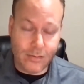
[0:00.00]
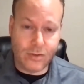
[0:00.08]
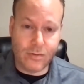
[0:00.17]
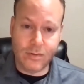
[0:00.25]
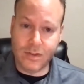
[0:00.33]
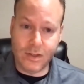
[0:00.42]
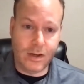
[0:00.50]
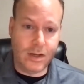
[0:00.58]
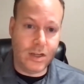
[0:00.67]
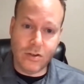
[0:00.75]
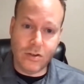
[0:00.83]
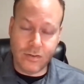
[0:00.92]
which we've seen a
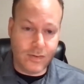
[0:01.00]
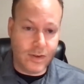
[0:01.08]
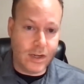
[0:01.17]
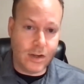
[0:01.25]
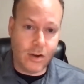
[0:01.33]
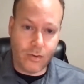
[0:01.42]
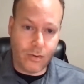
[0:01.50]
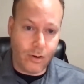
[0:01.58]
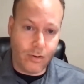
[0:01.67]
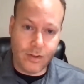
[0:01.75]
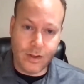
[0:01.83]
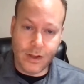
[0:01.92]
huge video growth